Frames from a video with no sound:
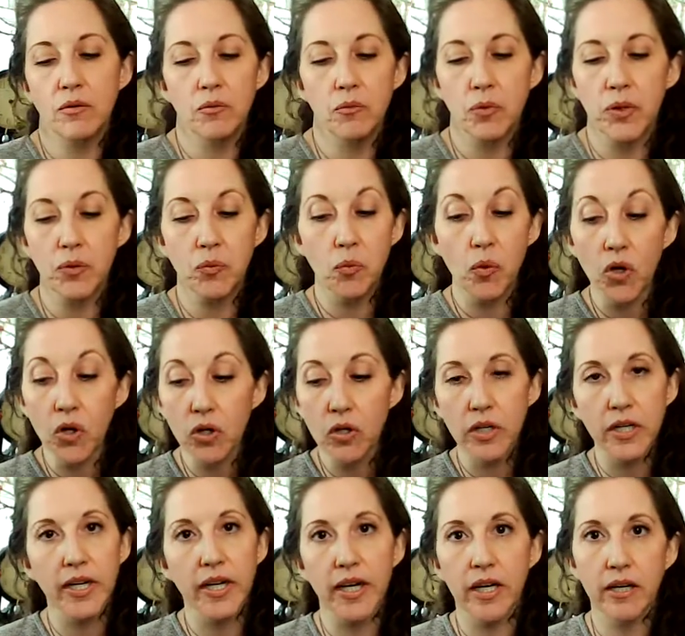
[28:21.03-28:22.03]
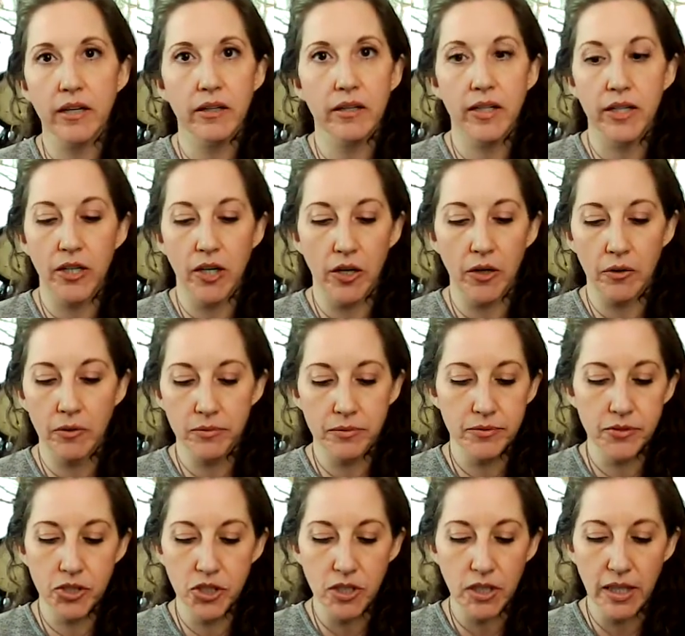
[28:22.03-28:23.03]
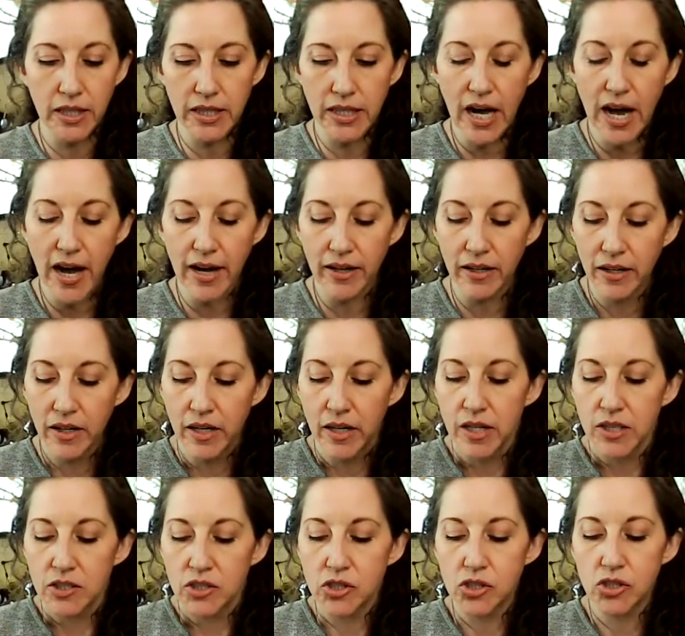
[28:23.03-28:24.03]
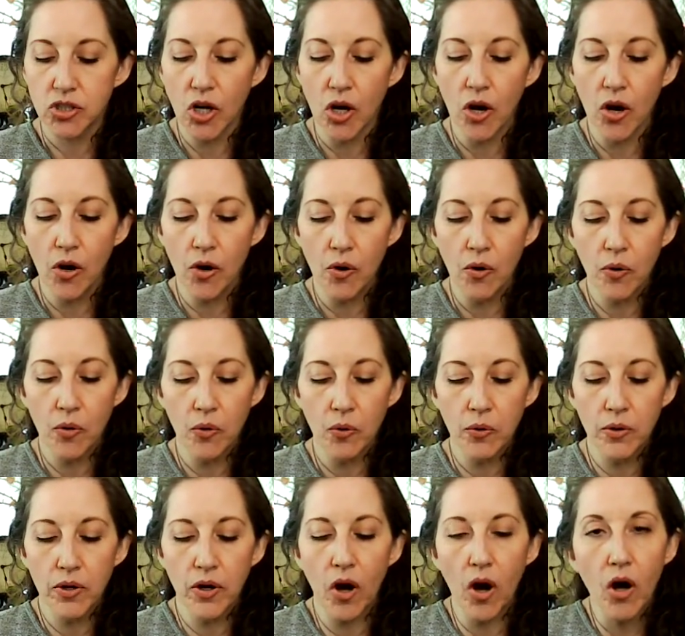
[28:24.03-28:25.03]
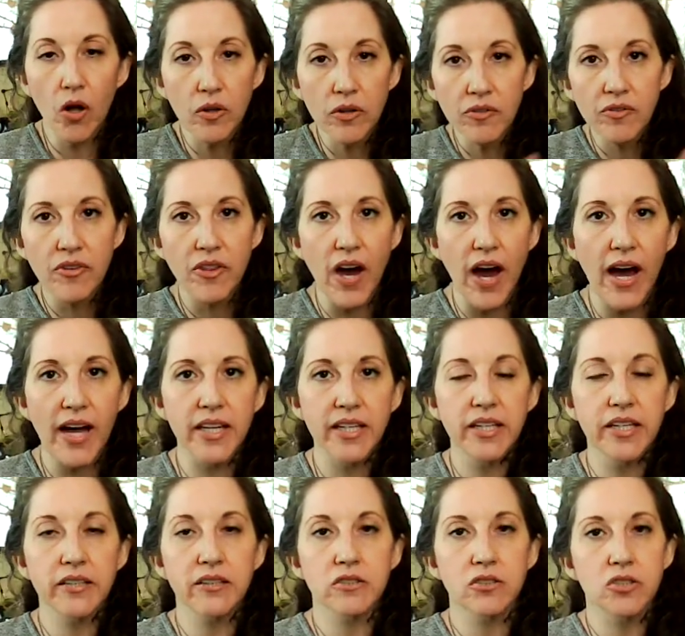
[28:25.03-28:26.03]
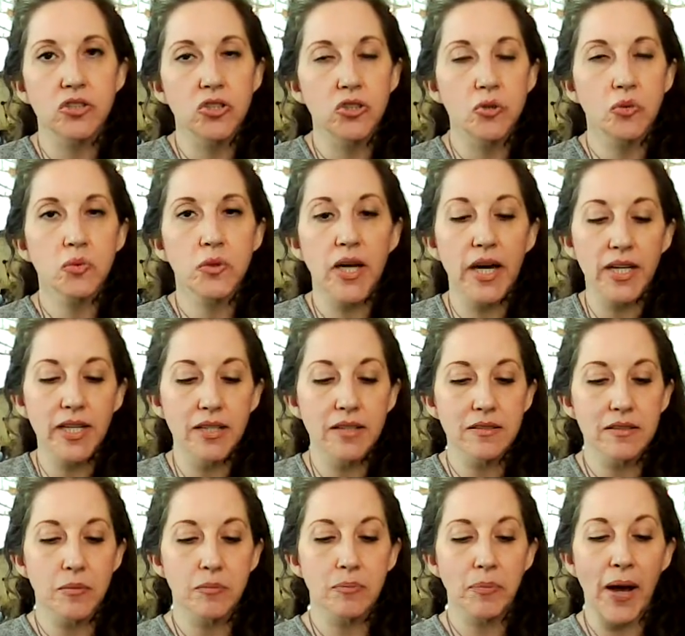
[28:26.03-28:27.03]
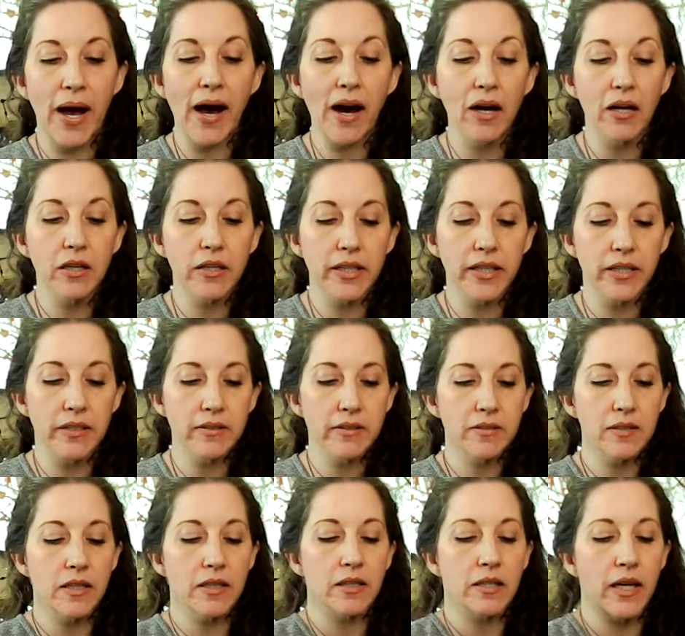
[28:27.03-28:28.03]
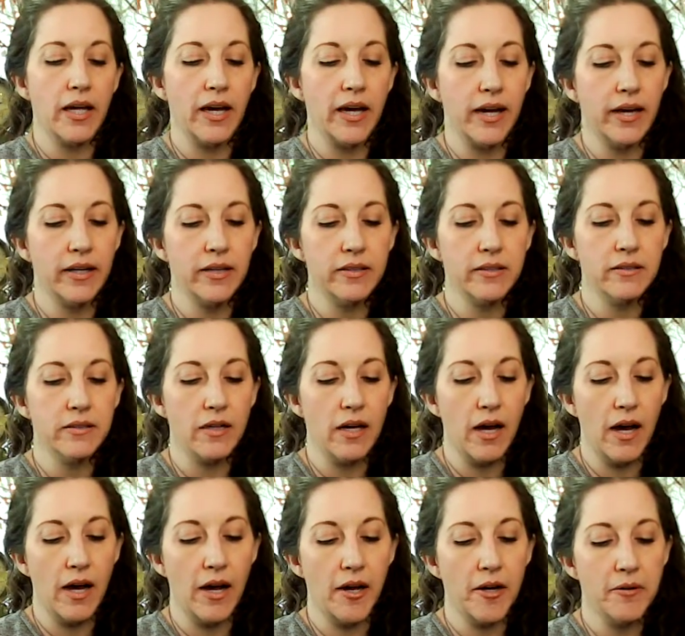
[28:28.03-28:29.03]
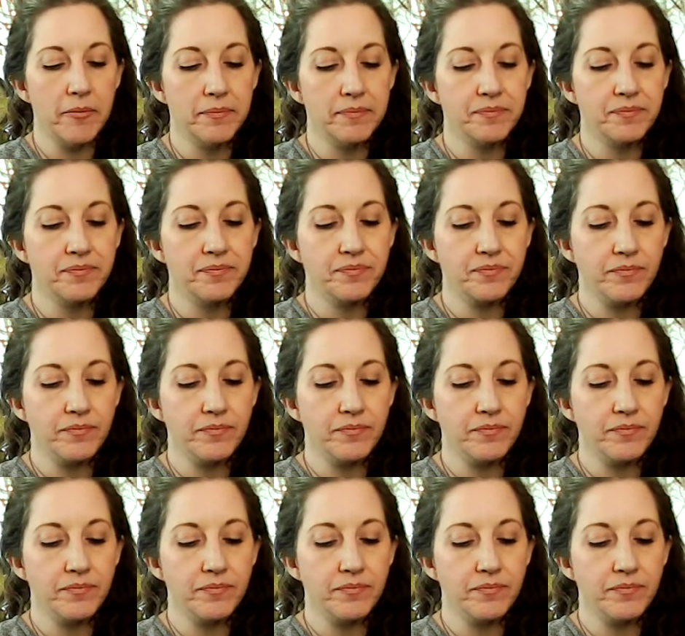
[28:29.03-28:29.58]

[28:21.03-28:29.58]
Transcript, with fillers: we worry, you know, shit like that. So all of that needs to get into balance and and um